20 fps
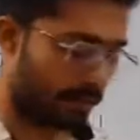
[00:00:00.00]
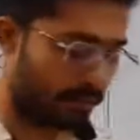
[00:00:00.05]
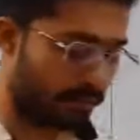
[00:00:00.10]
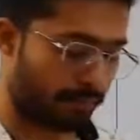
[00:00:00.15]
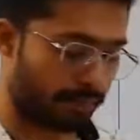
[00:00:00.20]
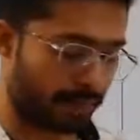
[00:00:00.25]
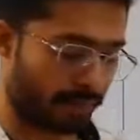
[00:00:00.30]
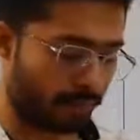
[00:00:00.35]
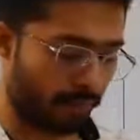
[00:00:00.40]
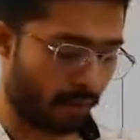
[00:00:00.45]

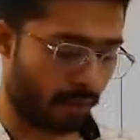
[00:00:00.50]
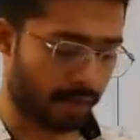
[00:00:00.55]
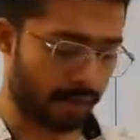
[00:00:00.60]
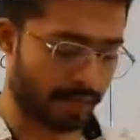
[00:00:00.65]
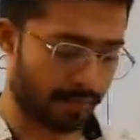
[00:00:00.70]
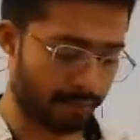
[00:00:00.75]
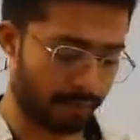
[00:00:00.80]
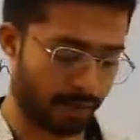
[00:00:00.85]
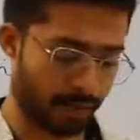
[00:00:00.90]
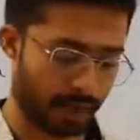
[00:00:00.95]
the
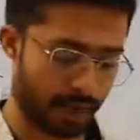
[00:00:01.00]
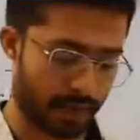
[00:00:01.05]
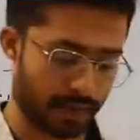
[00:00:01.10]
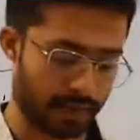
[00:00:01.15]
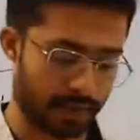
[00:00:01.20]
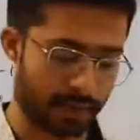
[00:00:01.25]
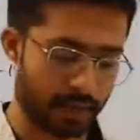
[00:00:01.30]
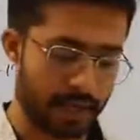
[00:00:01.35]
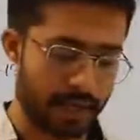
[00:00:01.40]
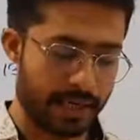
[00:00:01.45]
body part
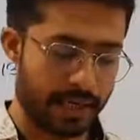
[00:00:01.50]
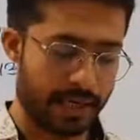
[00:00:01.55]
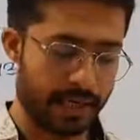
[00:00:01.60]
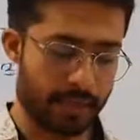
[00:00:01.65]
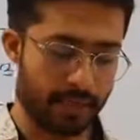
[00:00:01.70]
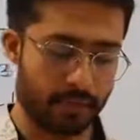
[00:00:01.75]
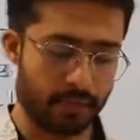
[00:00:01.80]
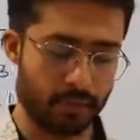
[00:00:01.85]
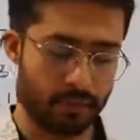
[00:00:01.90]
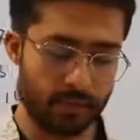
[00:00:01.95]

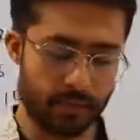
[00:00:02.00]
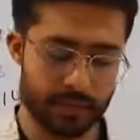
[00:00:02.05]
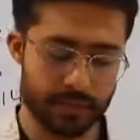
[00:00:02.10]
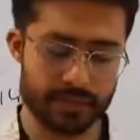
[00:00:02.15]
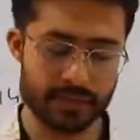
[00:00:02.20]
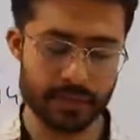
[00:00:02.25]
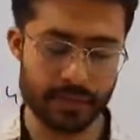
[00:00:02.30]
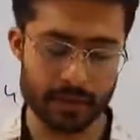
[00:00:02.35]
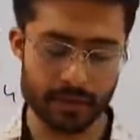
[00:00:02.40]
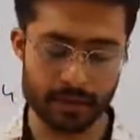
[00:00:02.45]
into which
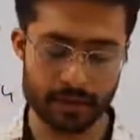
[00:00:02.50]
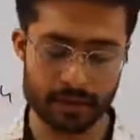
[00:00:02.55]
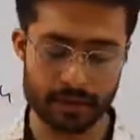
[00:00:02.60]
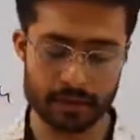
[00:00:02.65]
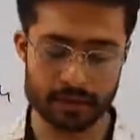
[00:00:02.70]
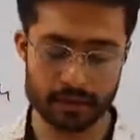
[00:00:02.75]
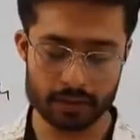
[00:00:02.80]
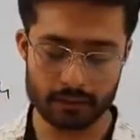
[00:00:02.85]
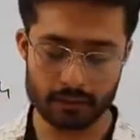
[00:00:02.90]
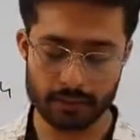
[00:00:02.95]
an
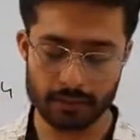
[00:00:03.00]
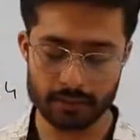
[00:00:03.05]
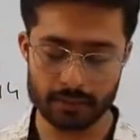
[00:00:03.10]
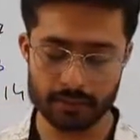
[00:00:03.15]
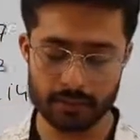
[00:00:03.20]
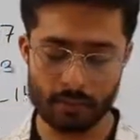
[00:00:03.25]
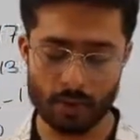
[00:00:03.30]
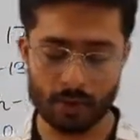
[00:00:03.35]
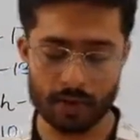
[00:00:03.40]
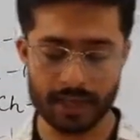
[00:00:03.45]
earthworm's
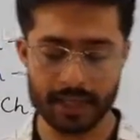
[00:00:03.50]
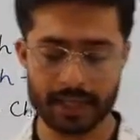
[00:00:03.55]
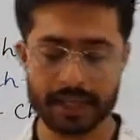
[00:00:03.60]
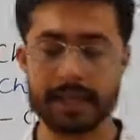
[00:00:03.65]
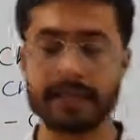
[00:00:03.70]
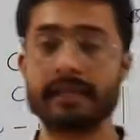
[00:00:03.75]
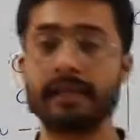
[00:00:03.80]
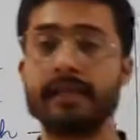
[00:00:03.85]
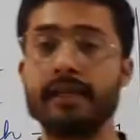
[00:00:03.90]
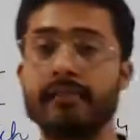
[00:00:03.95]
body is
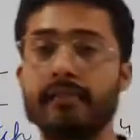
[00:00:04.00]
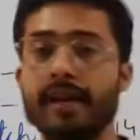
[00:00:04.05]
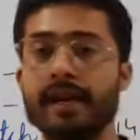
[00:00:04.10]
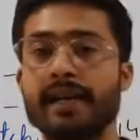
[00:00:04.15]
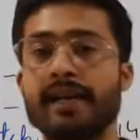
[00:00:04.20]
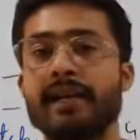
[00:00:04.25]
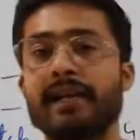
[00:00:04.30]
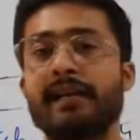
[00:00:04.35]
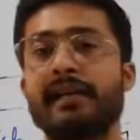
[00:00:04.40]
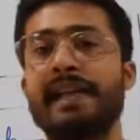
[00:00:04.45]

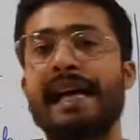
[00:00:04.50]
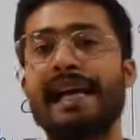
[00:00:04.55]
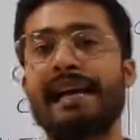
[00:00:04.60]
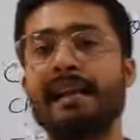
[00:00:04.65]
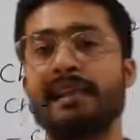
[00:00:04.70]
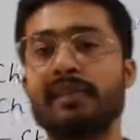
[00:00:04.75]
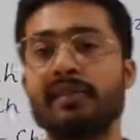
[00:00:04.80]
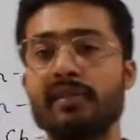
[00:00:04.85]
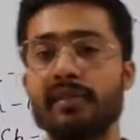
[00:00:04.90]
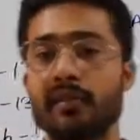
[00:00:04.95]
divided, that
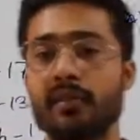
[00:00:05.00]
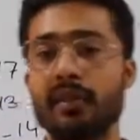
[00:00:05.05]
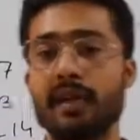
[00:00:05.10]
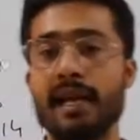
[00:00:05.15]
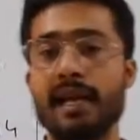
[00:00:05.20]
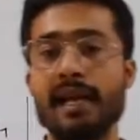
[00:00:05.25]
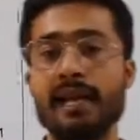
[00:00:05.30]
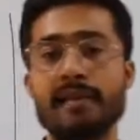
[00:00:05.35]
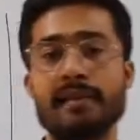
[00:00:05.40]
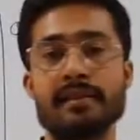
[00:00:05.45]
is known
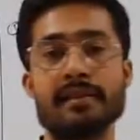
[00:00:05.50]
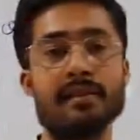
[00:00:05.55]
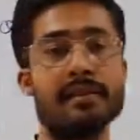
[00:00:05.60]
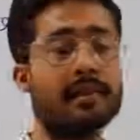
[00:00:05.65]
as,